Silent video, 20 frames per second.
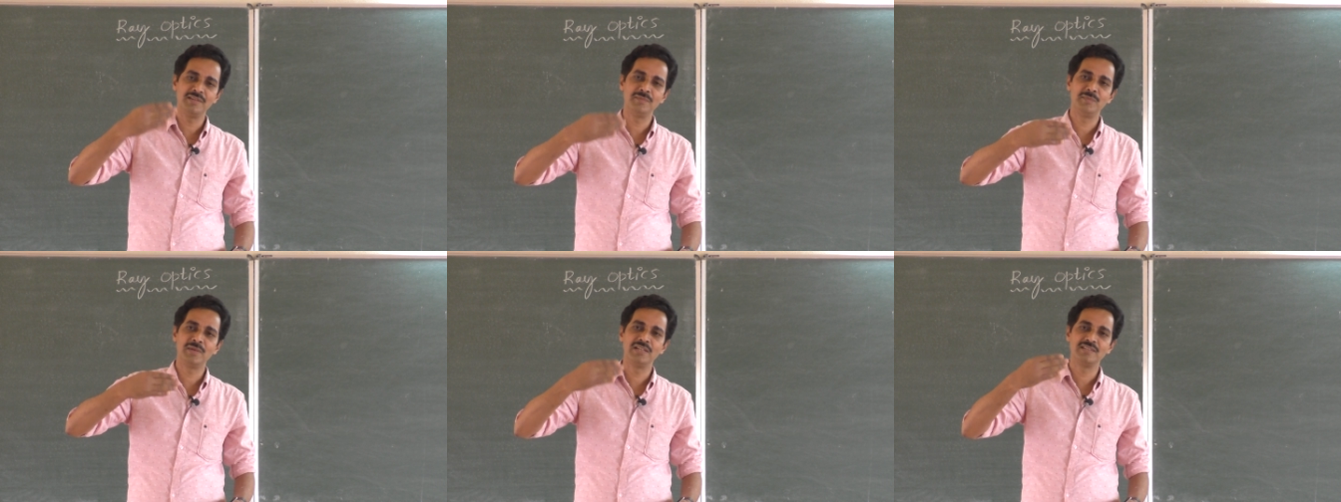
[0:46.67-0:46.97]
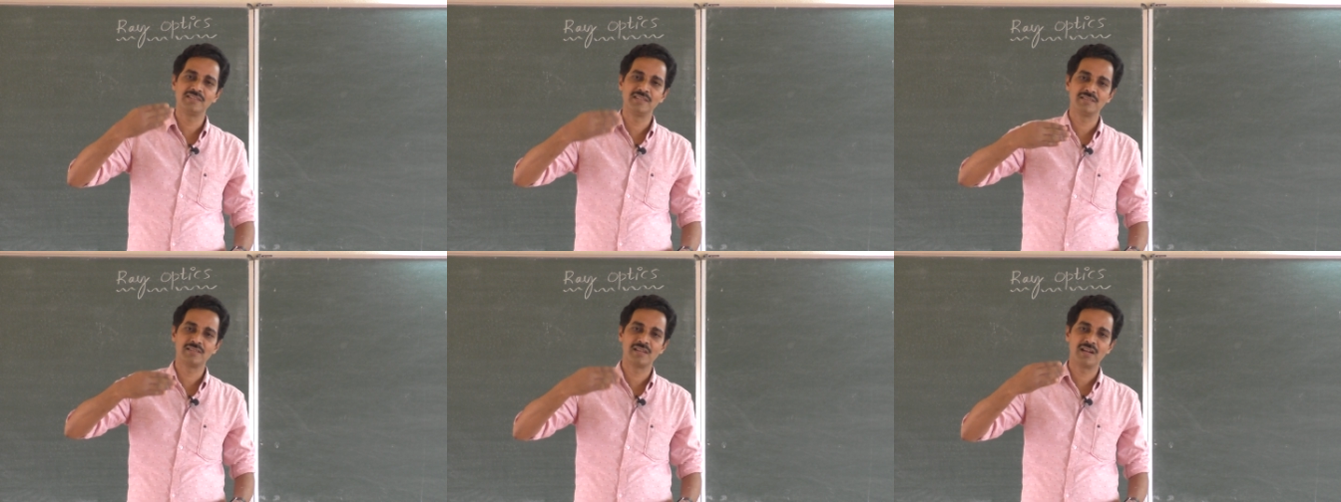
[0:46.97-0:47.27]

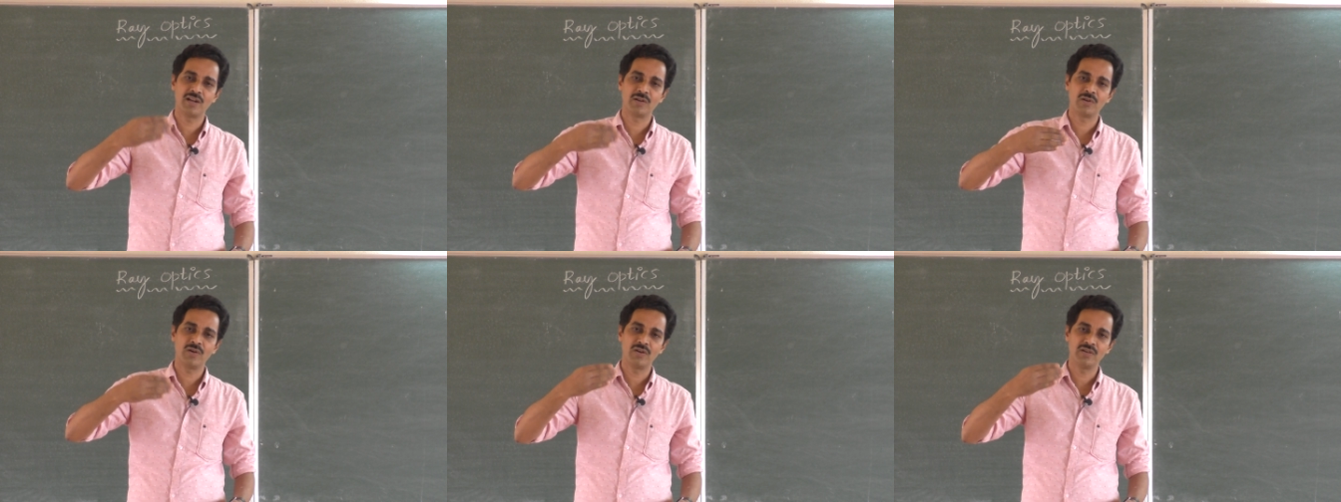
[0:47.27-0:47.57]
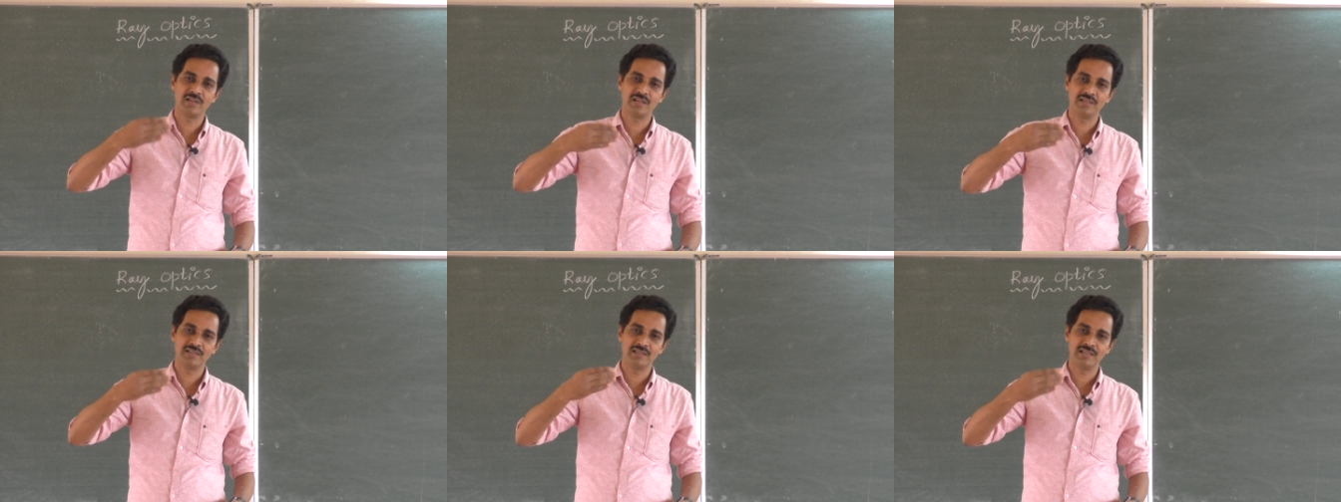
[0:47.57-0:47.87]
image is
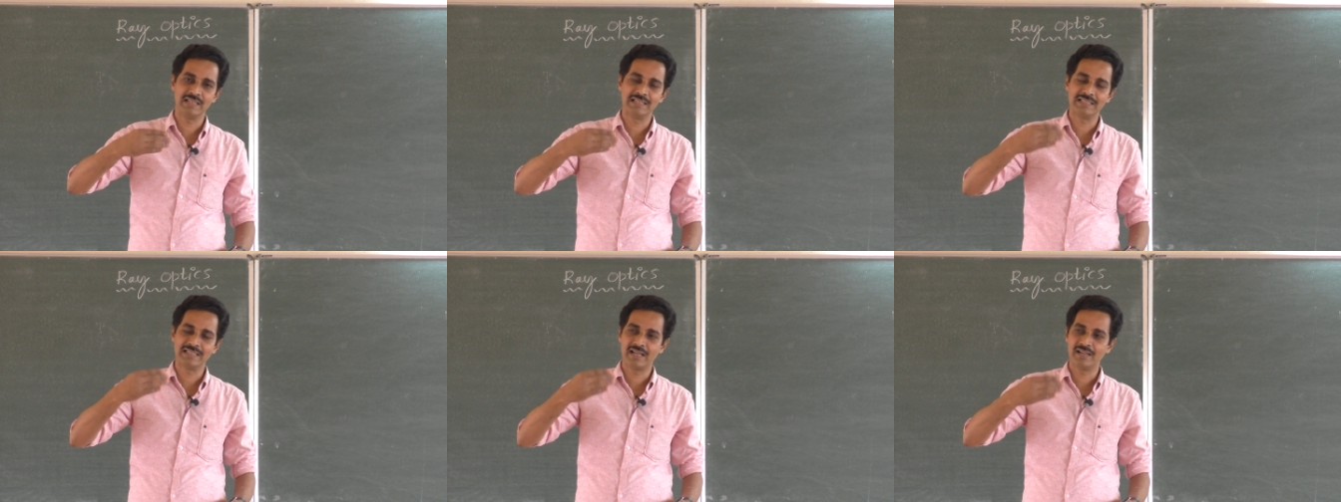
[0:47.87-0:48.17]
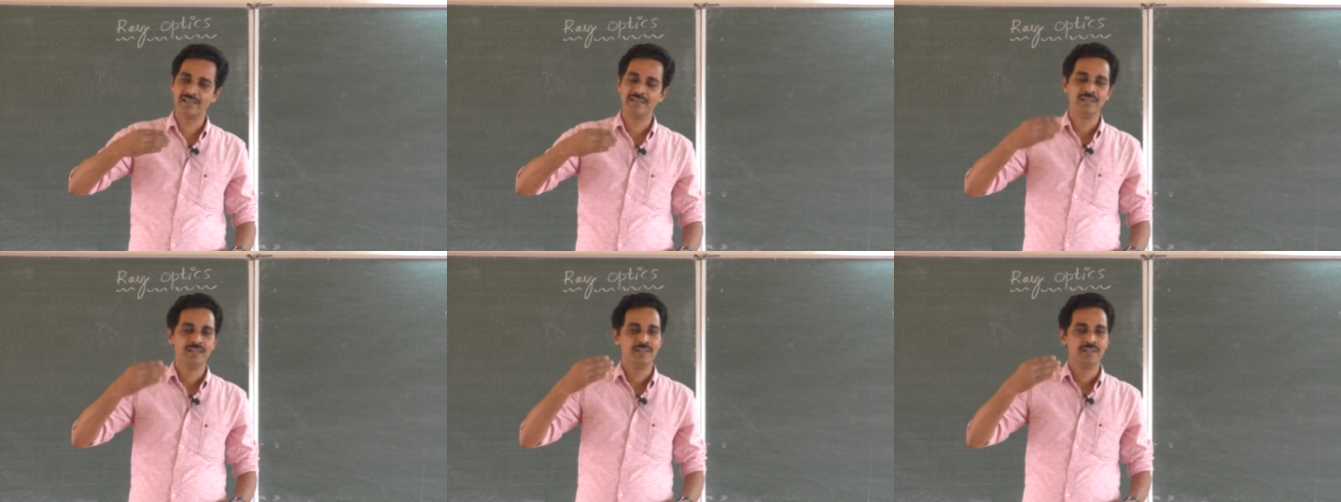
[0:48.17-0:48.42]
recorded in the